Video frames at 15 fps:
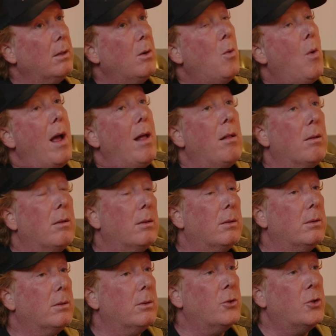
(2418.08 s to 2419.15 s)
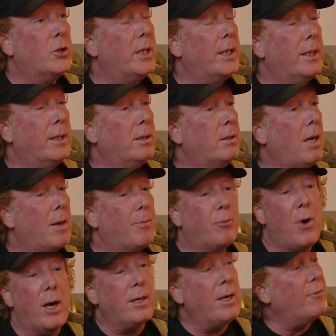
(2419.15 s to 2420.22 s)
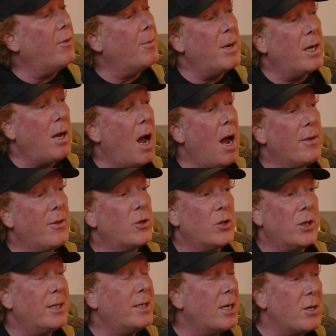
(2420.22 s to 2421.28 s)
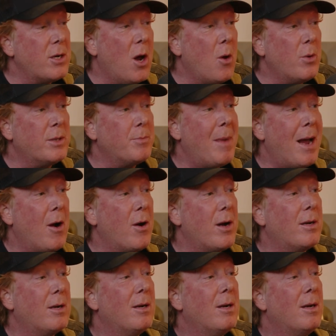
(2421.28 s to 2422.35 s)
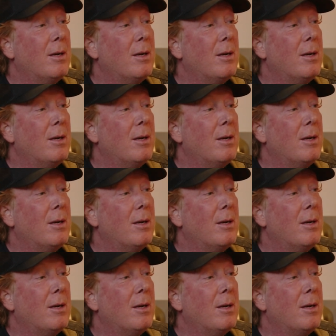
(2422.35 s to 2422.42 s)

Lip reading: Well, she got pregnant from a guy that she didn't know was married,